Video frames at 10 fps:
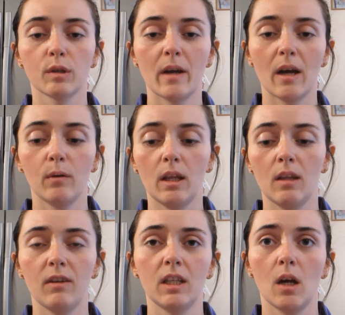about in the
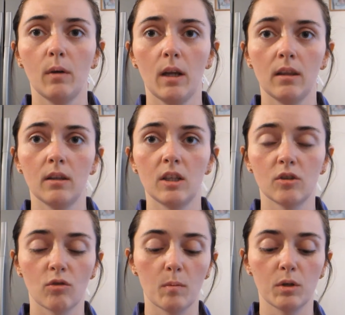video in the
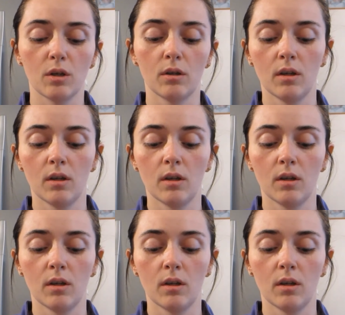description,